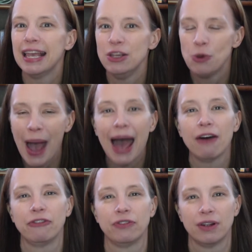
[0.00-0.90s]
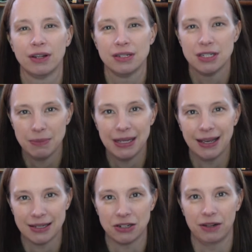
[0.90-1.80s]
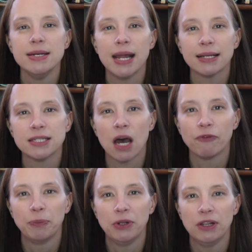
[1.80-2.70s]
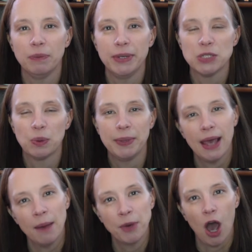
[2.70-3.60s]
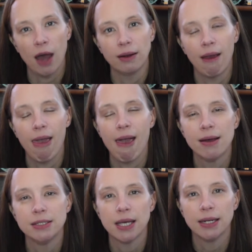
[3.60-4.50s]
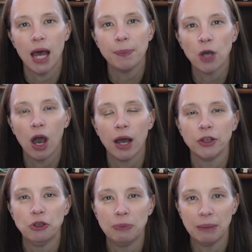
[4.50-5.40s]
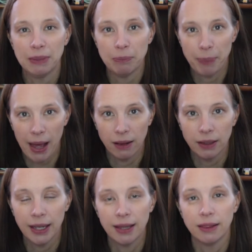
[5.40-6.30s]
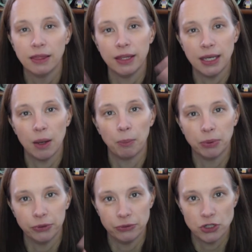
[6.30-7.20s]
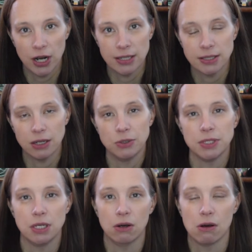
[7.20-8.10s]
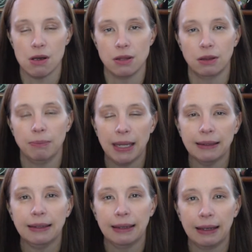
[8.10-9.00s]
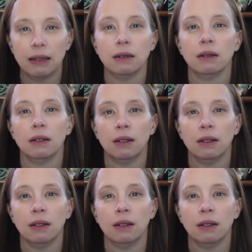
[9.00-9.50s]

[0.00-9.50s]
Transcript: You have to meet Gaston. Next stop for Beauty and the Beast would be Epcot. And in Epcot, you may meet Belle in the blue dress that you see her in, mainly in